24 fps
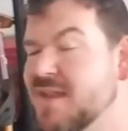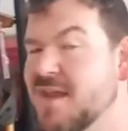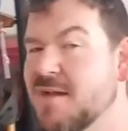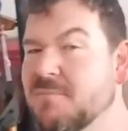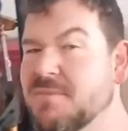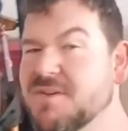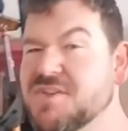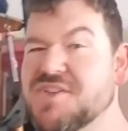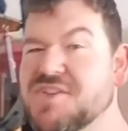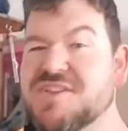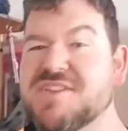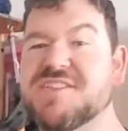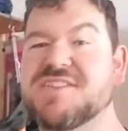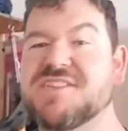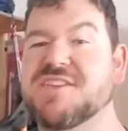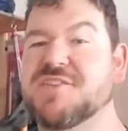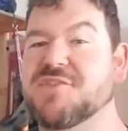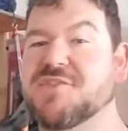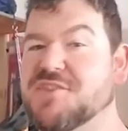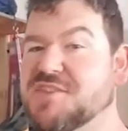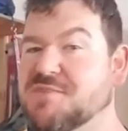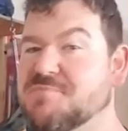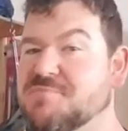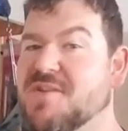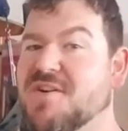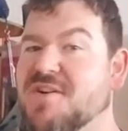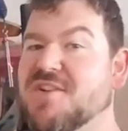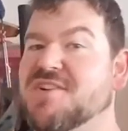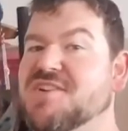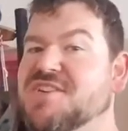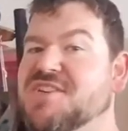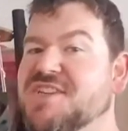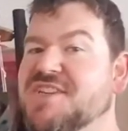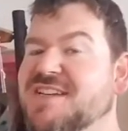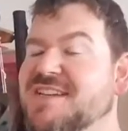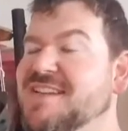But she is so
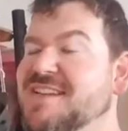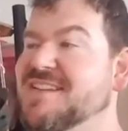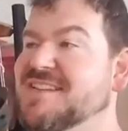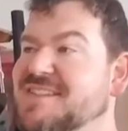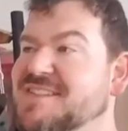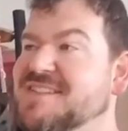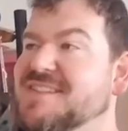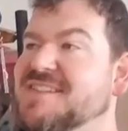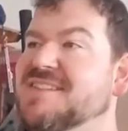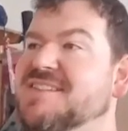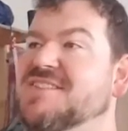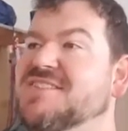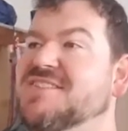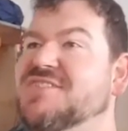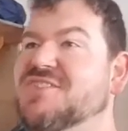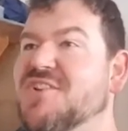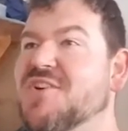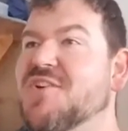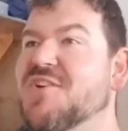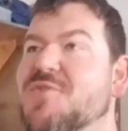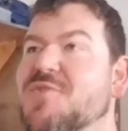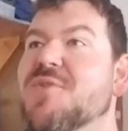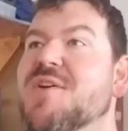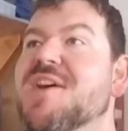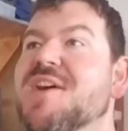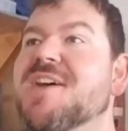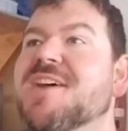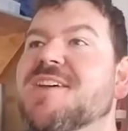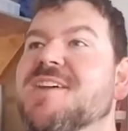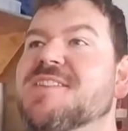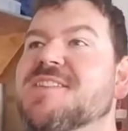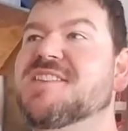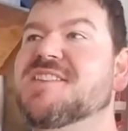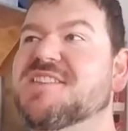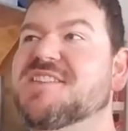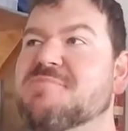smart. She is so
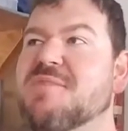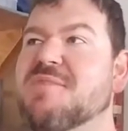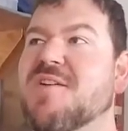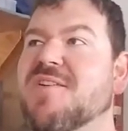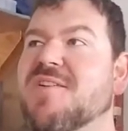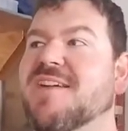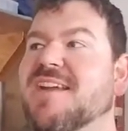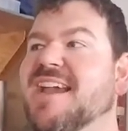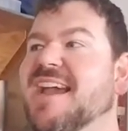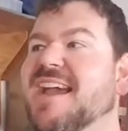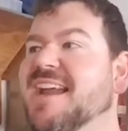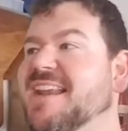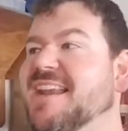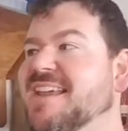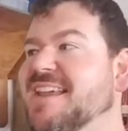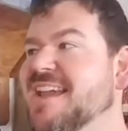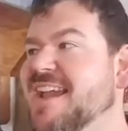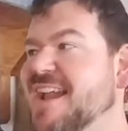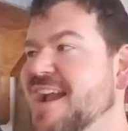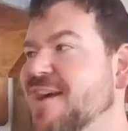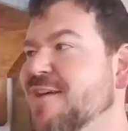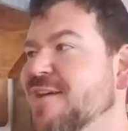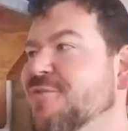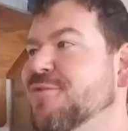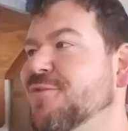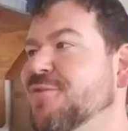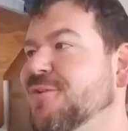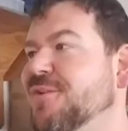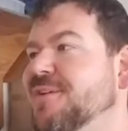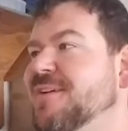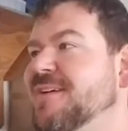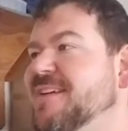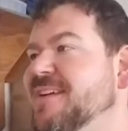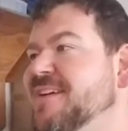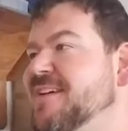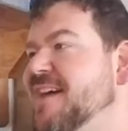smart and
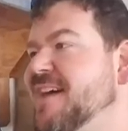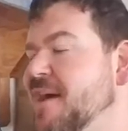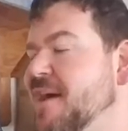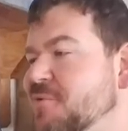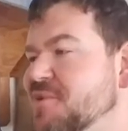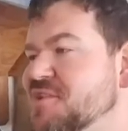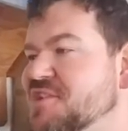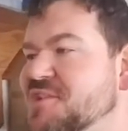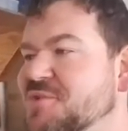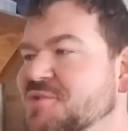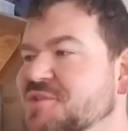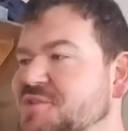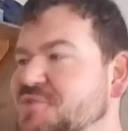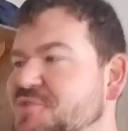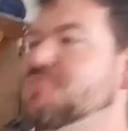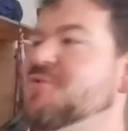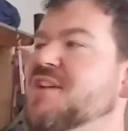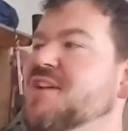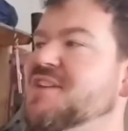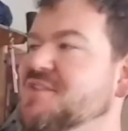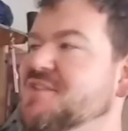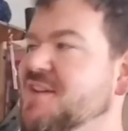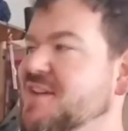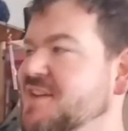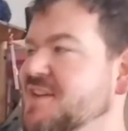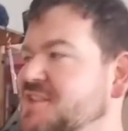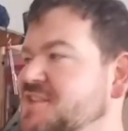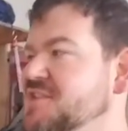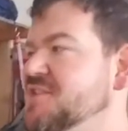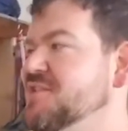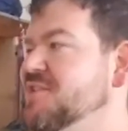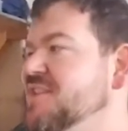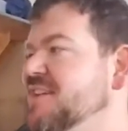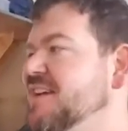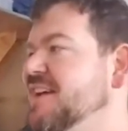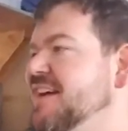careful. You know, I wish she was awake so I could
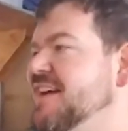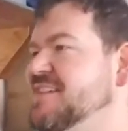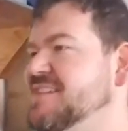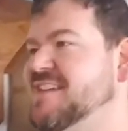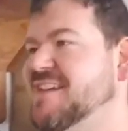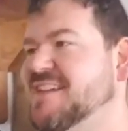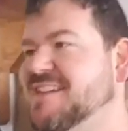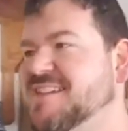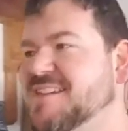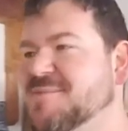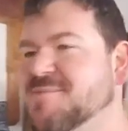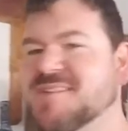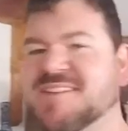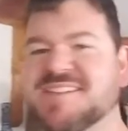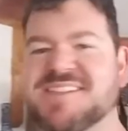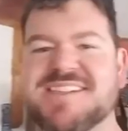show you guys like some of the